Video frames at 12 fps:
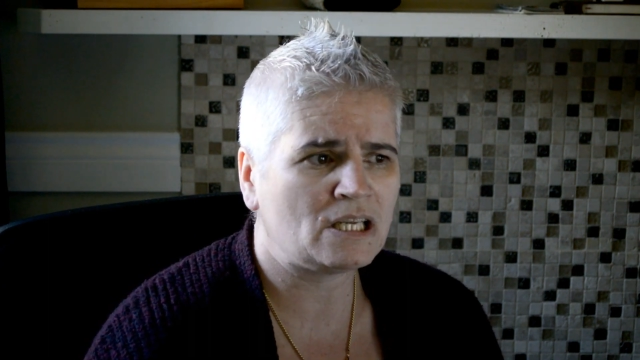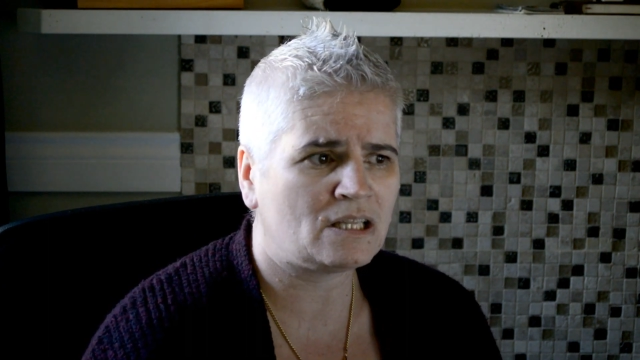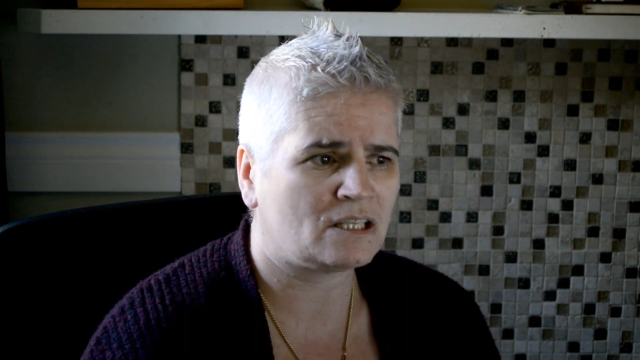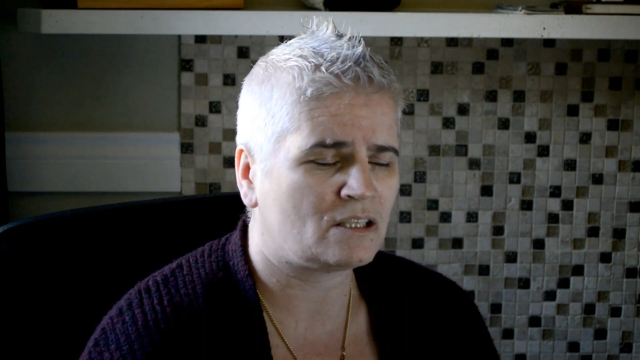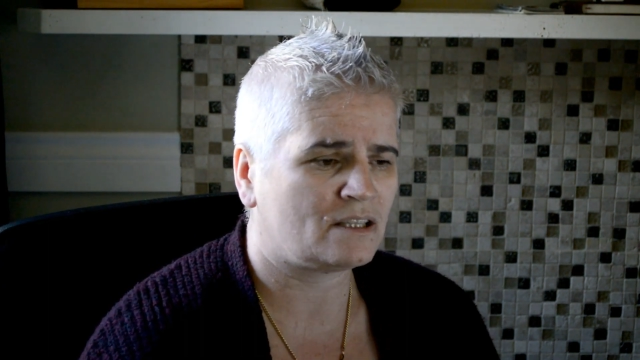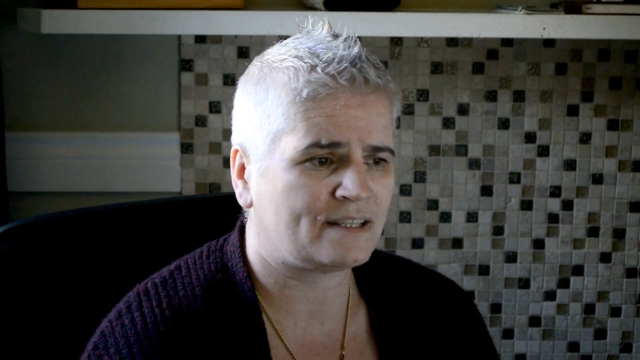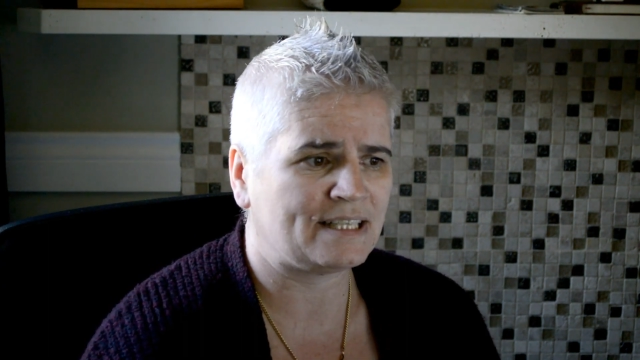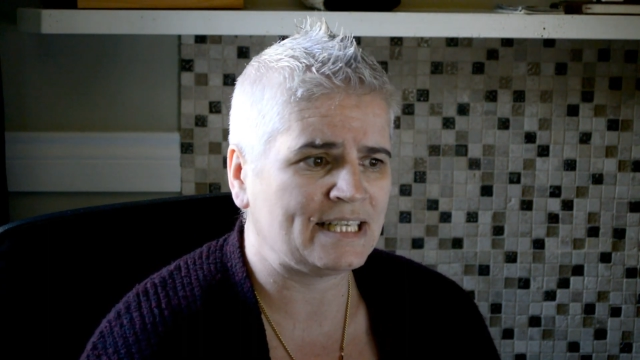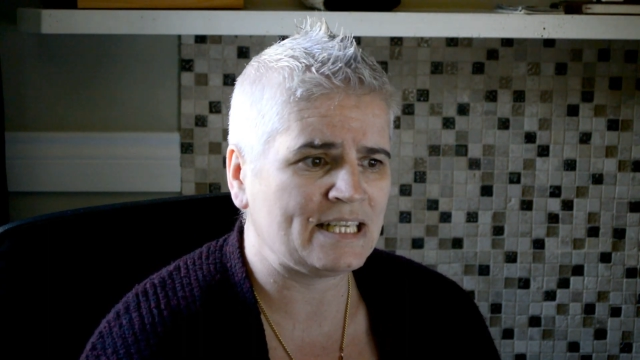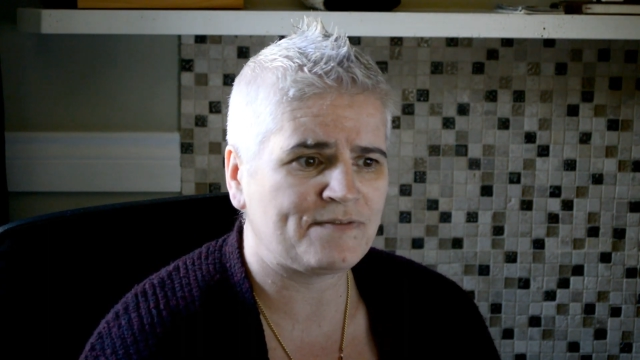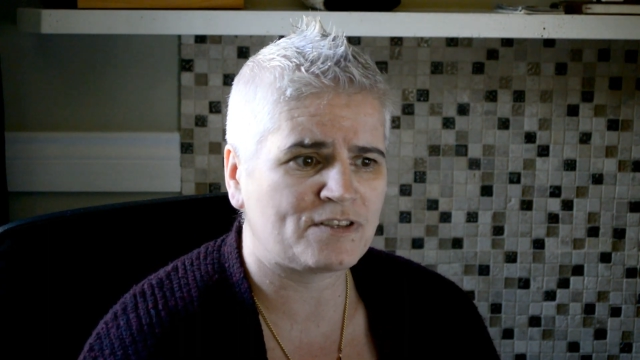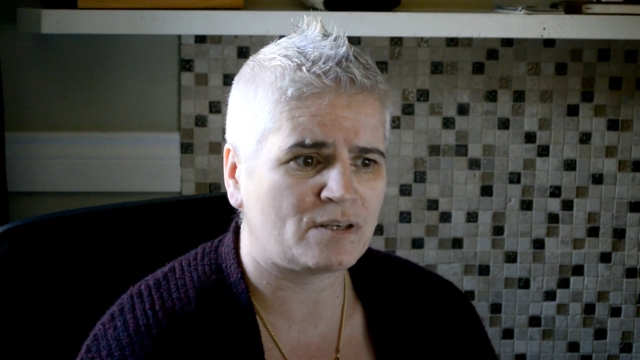The
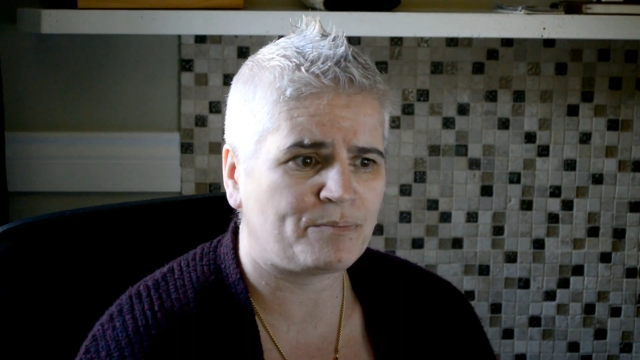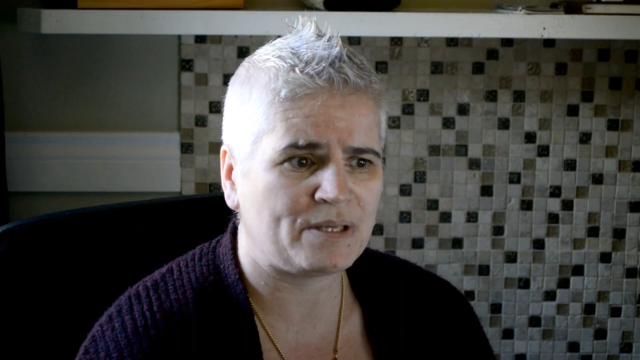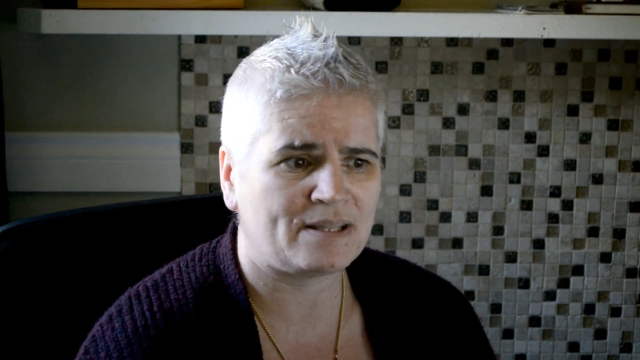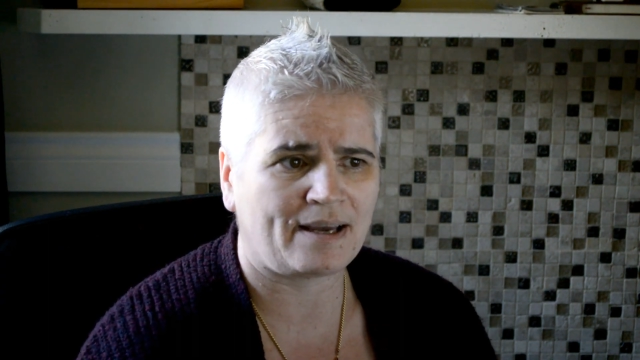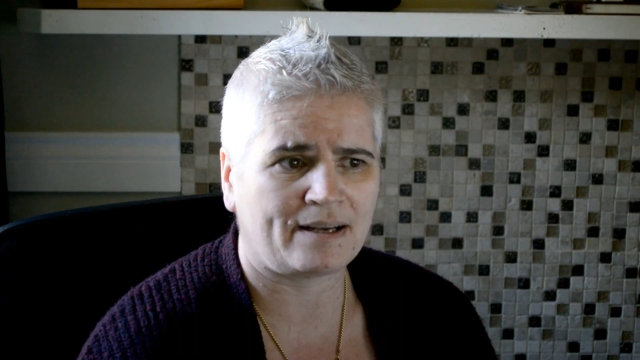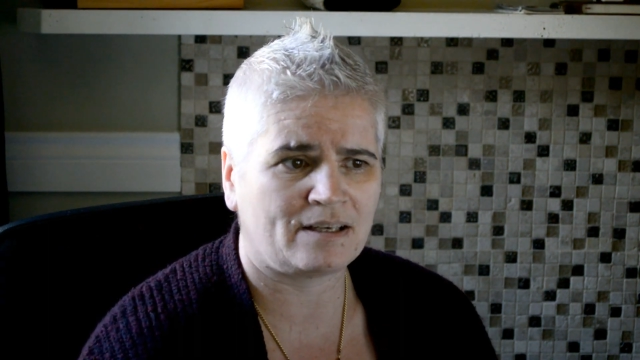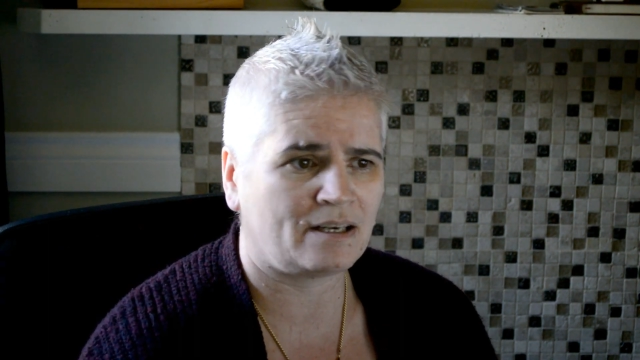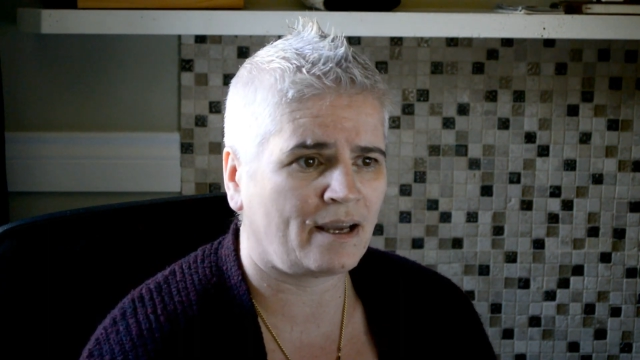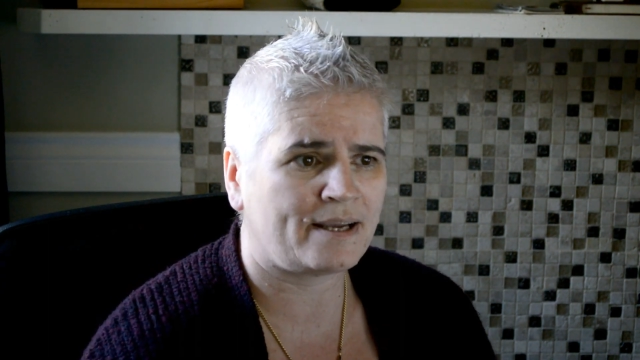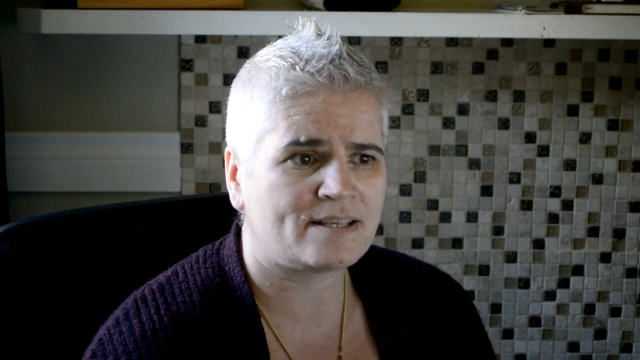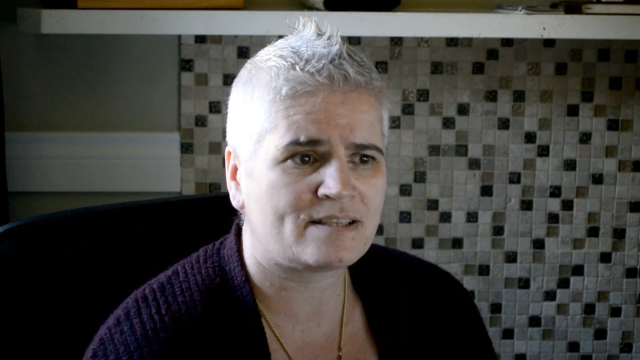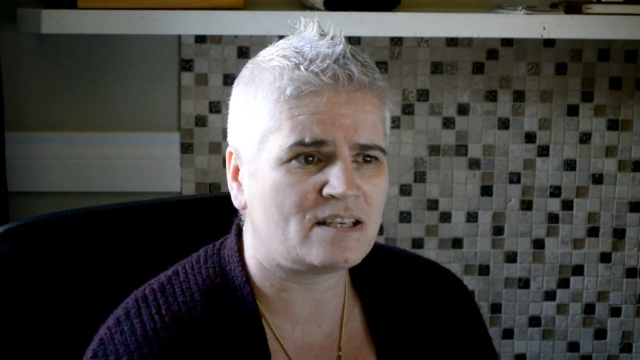leaves could be that
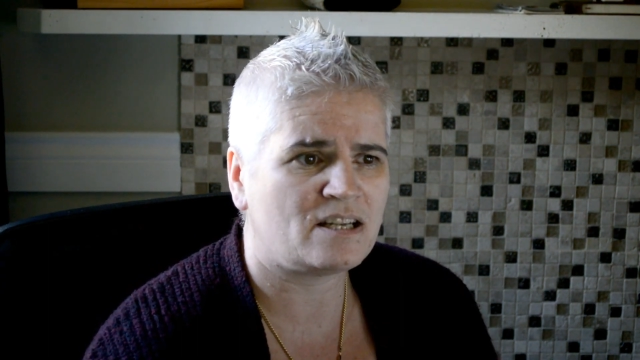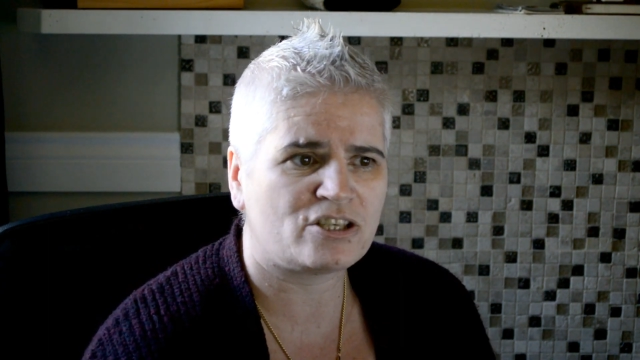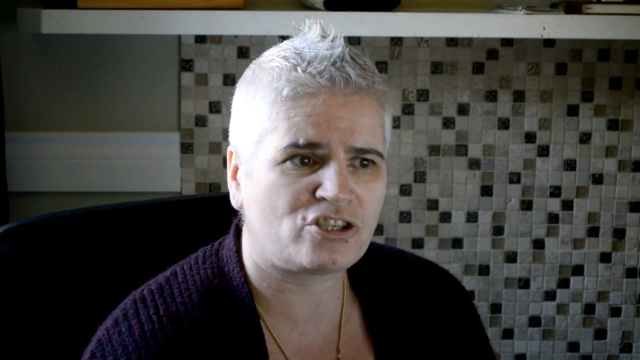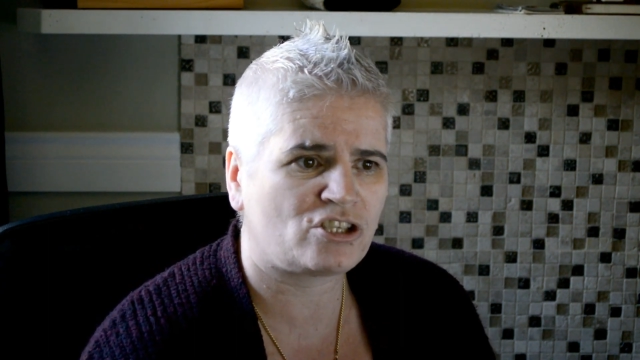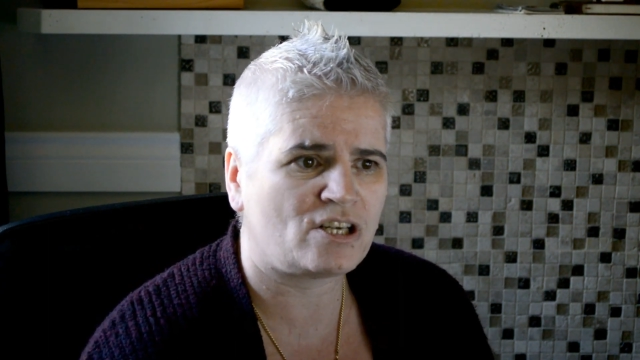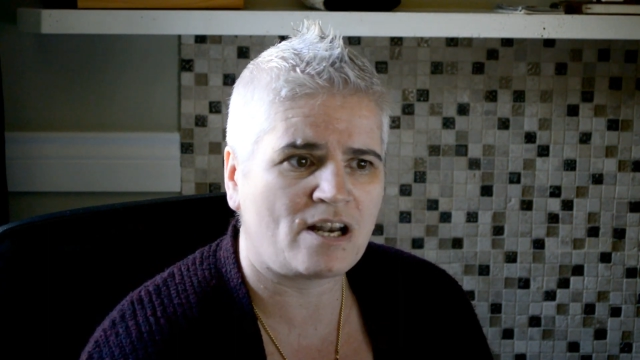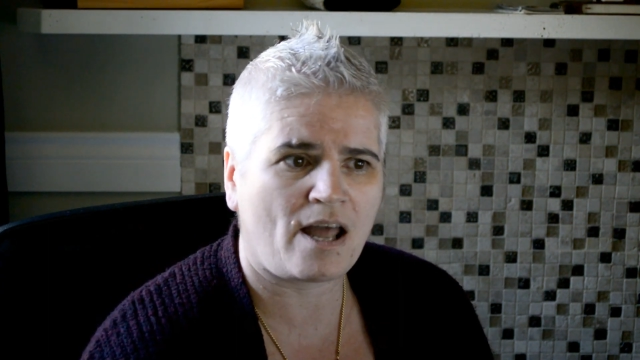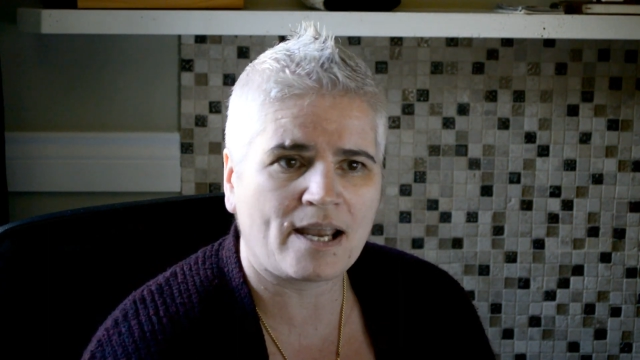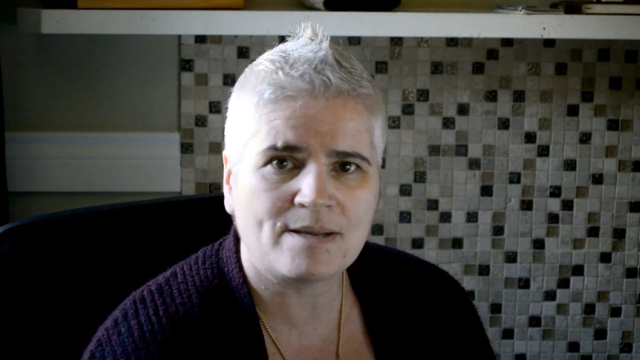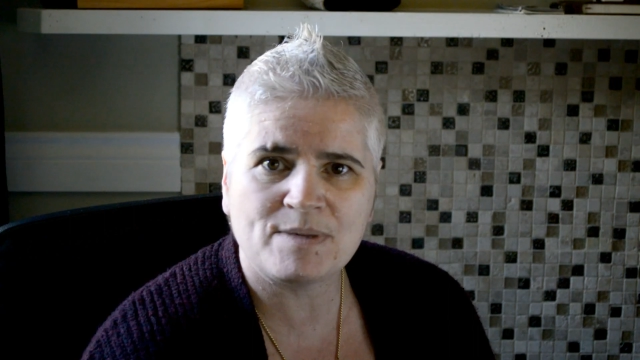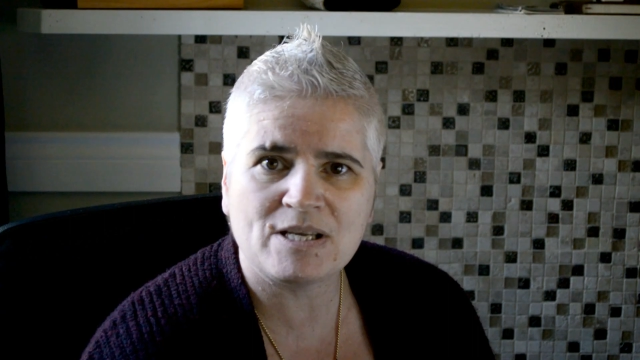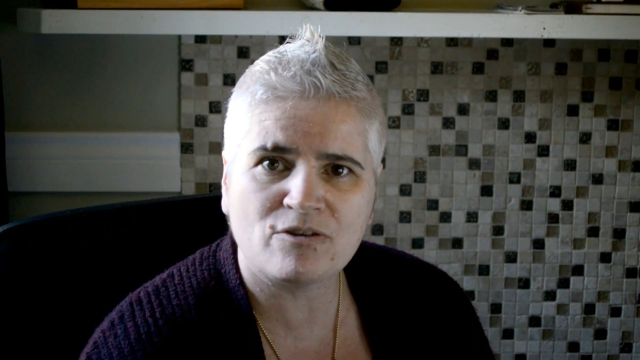nice lush
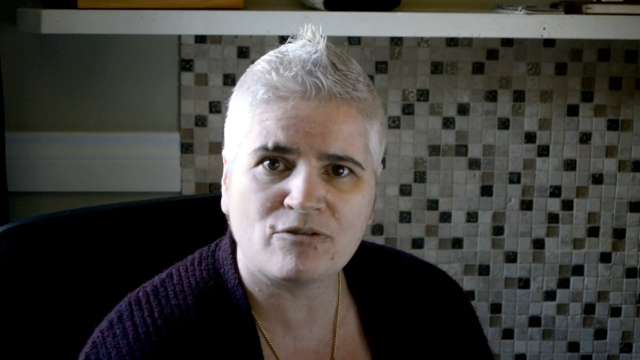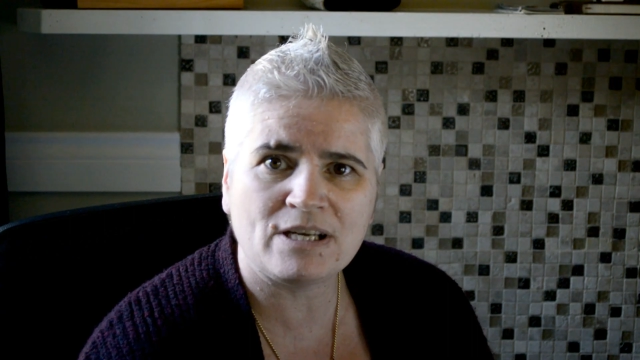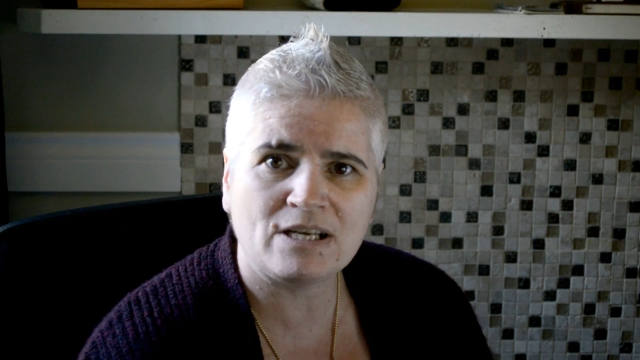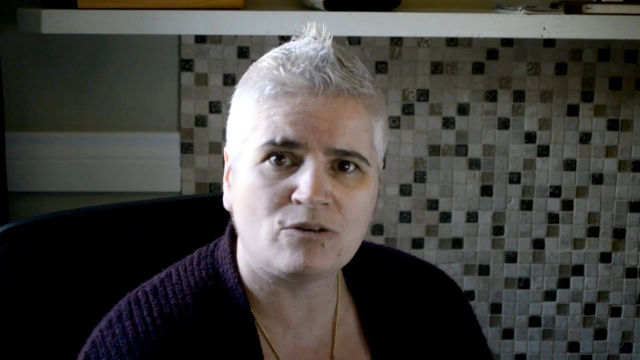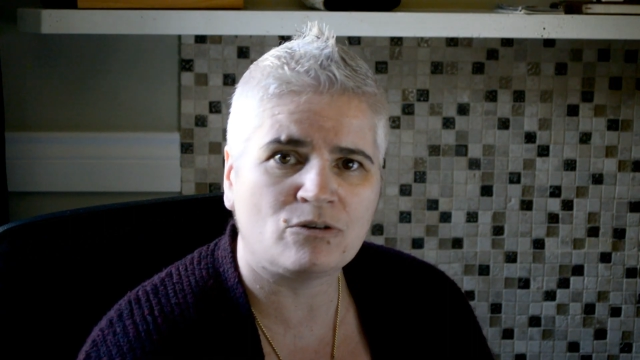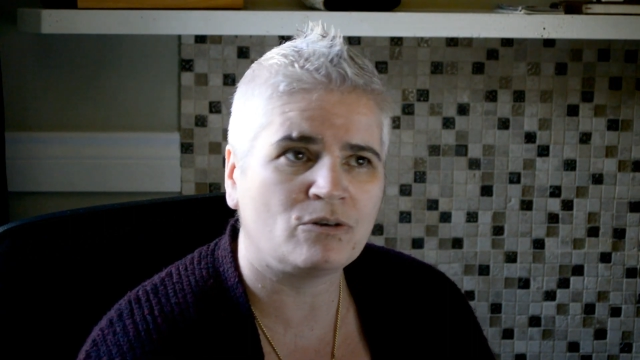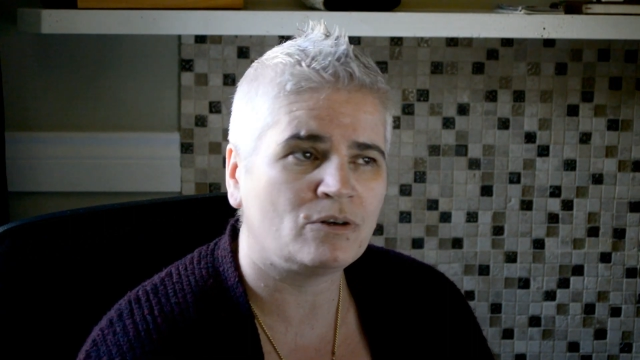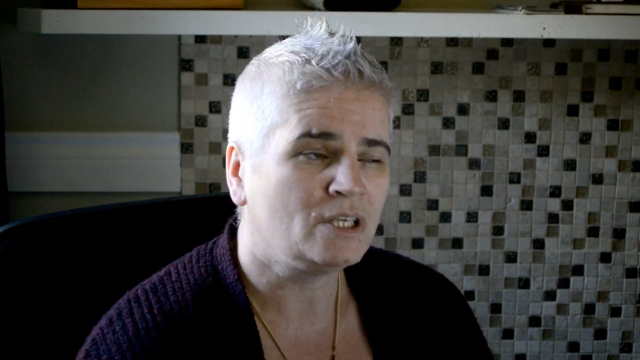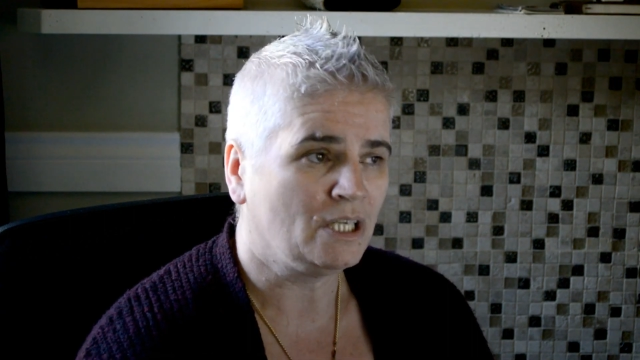limey green or